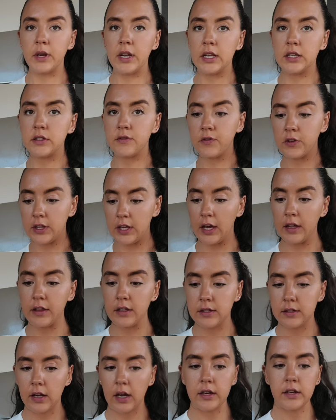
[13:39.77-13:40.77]
minutes for the
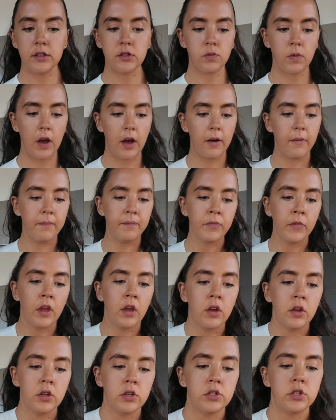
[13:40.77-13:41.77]
other side as well.
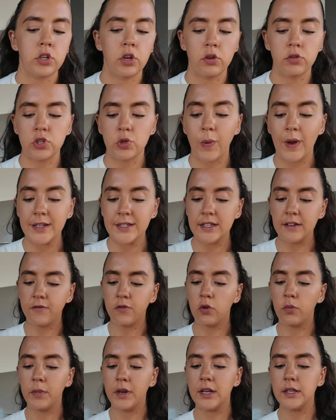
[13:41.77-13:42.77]
So
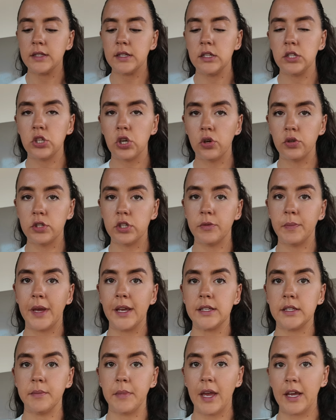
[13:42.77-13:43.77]
24 minutes in total,
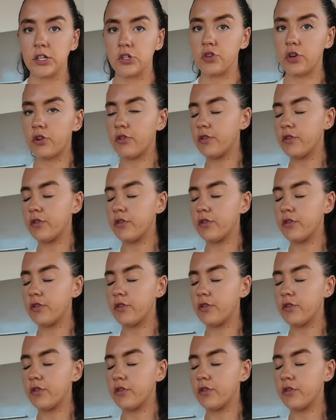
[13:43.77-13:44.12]
makes them extra